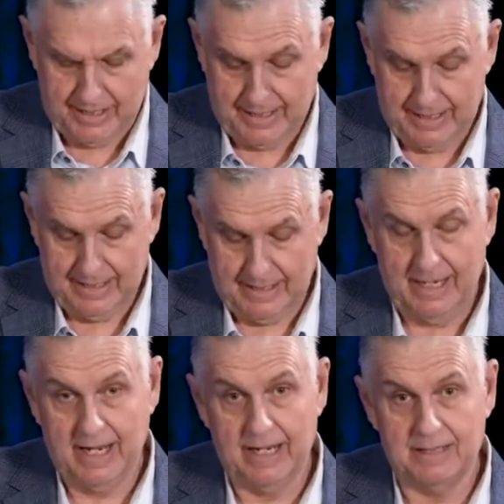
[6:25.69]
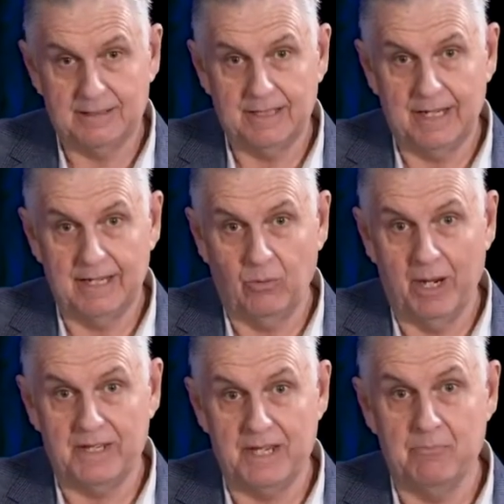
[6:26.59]
And
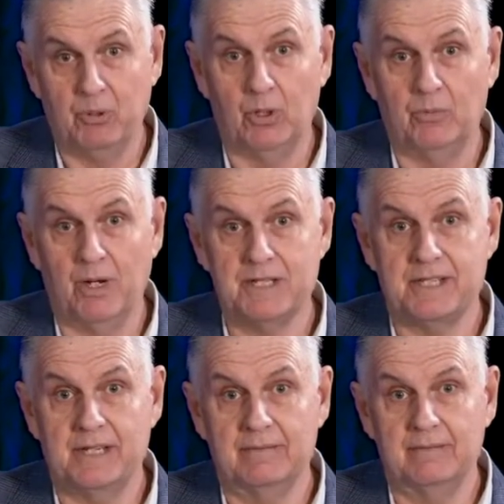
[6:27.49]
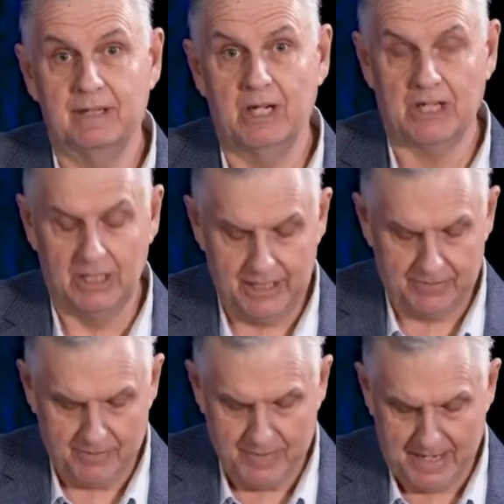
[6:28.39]
one of the important ones that I gleaned
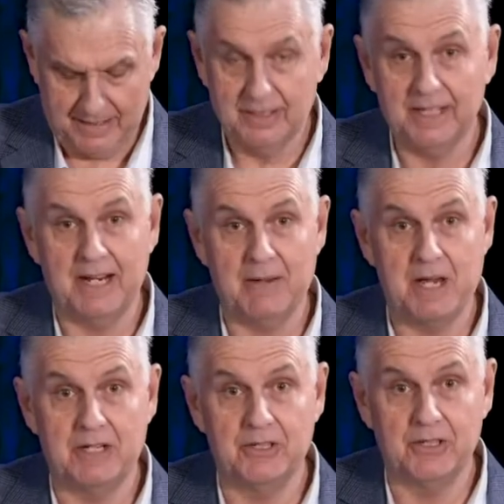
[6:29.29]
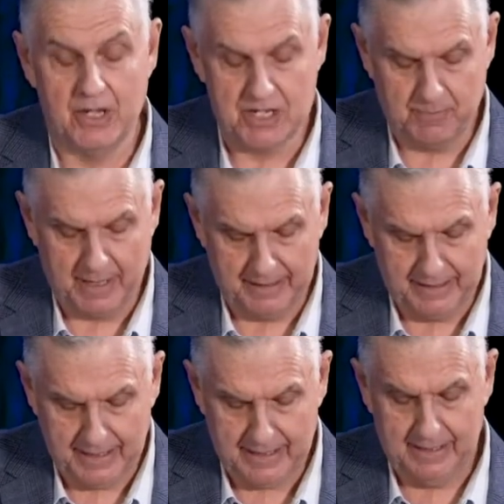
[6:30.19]
from that, and I don't know about you guys, but
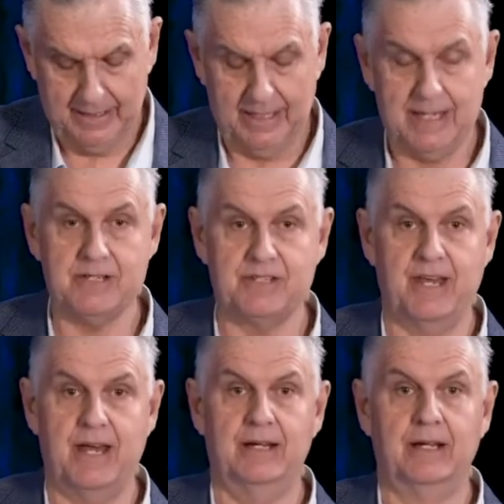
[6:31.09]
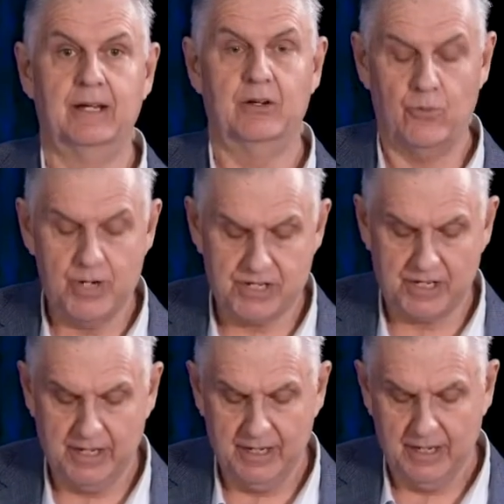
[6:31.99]
it is that
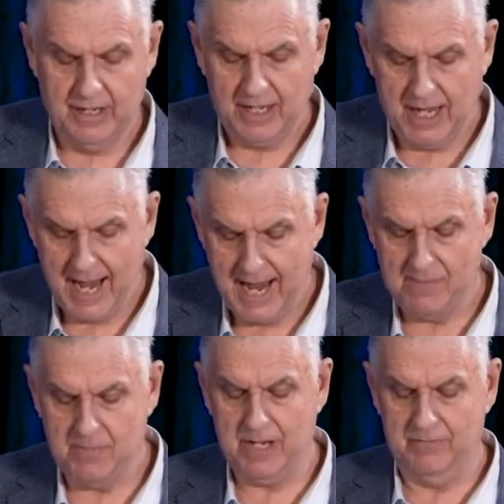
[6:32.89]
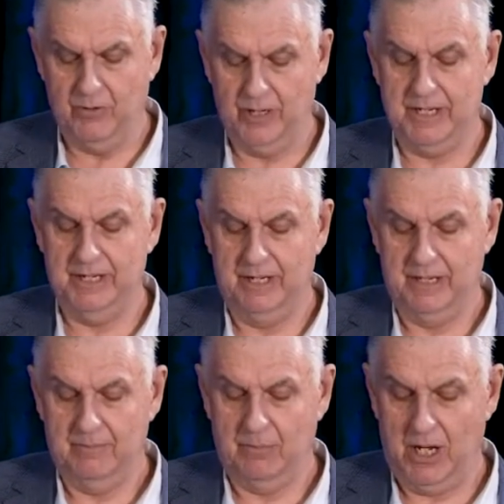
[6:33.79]
risk can be avoided
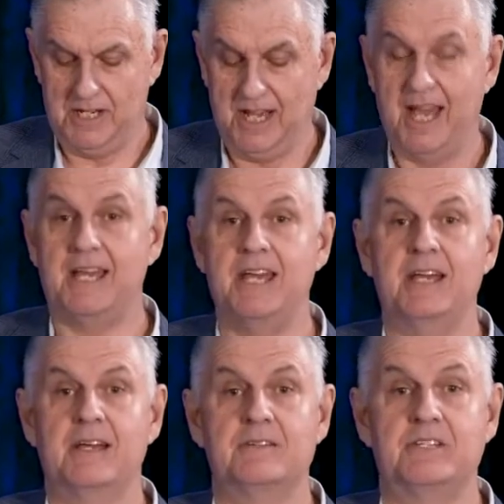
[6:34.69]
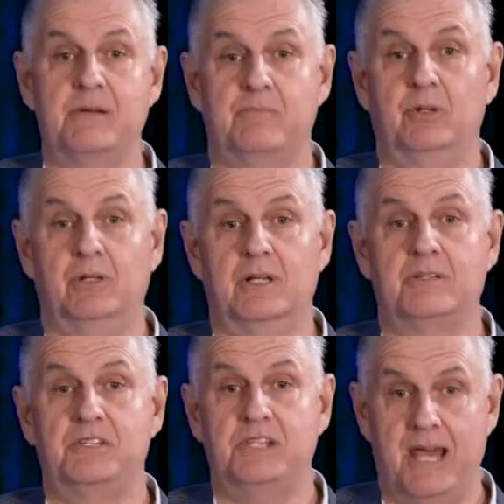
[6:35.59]
by taking simple
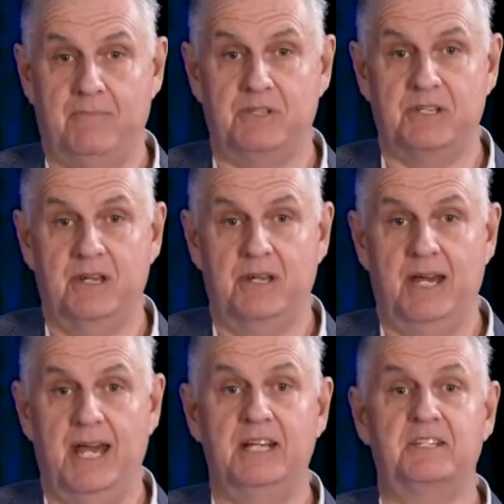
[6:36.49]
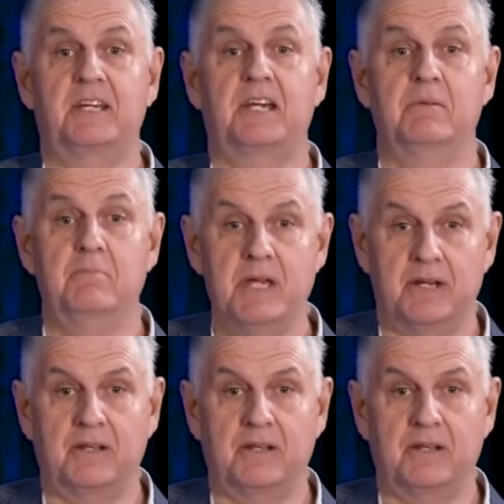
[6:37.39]
steps and to commit